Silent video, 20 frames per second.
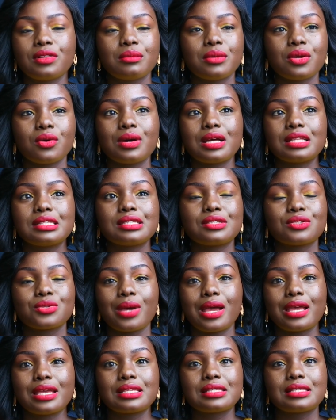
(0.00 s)
filming once
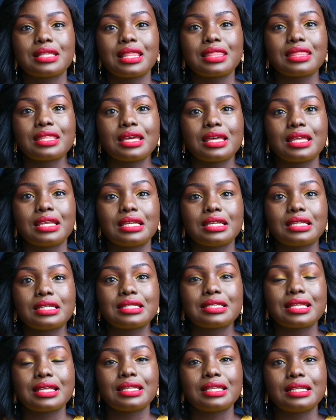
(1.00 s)
twice and
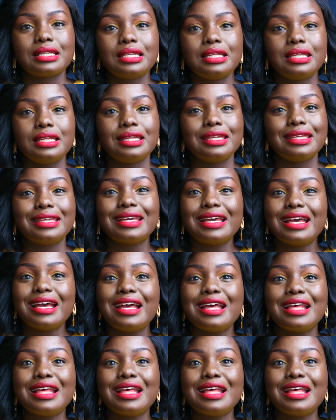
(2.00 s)
then suddenly